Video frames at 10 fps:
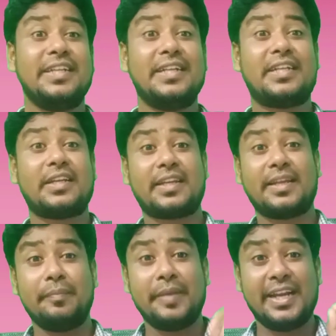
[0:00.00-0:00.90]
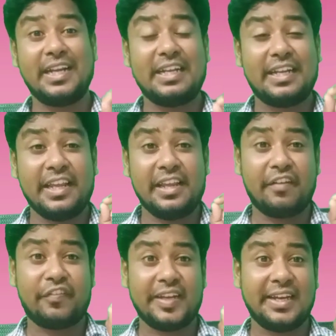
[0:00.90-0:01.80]
it may
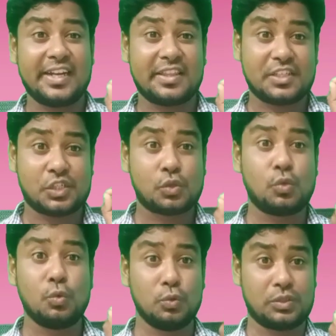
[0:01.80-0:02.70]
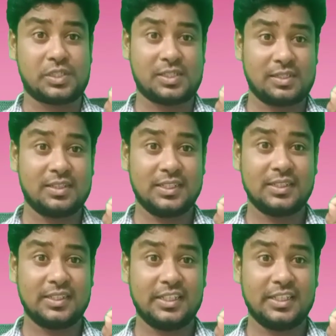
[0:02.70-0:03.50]
de-affiliate the schools.